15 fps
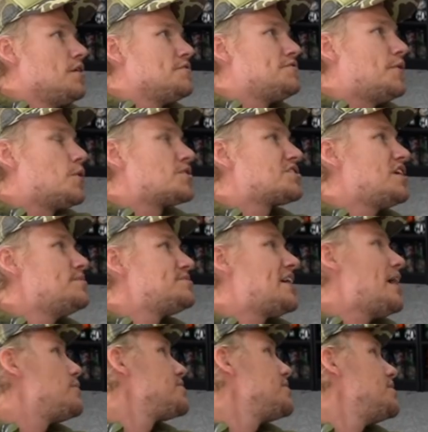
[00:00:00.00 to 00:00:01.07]
Ford comes
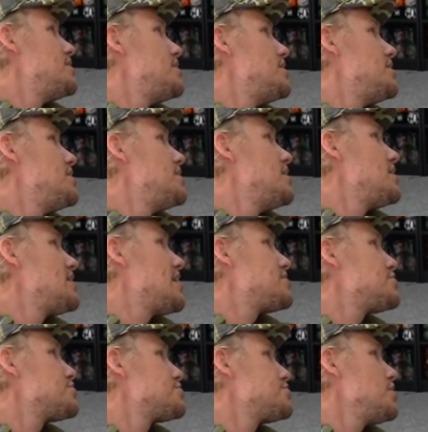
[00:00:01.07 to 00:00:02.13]
out with an
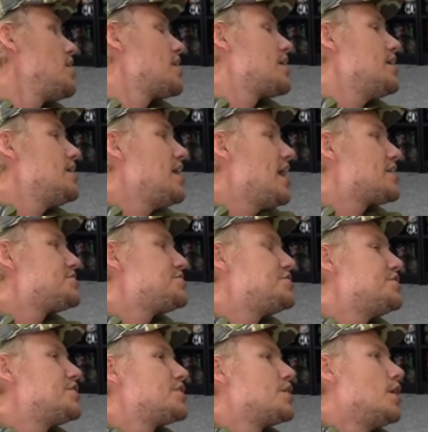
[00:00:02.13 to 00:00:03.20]
electric truck next
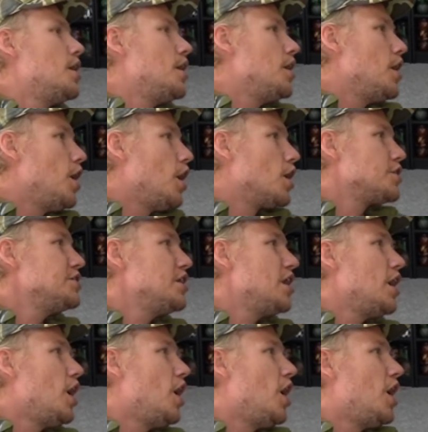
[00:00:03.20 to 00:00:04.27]
year. Are you
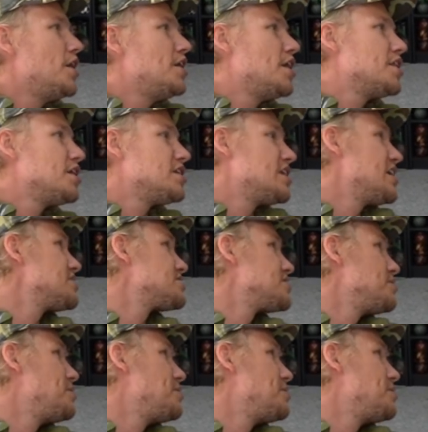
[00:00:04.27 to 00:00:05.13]
on the list to